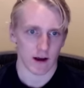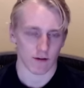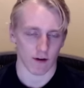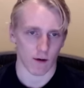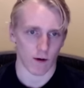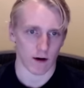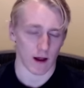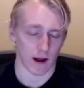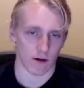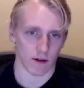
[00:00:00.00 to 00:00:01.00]
So, well,
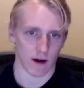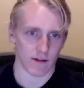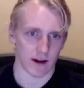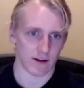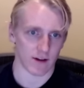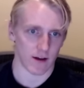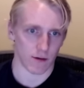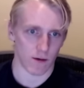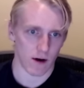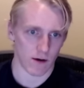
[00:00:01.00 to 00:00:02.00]
I don't love that he's on the
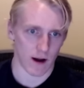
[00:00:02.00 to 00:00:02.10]
road.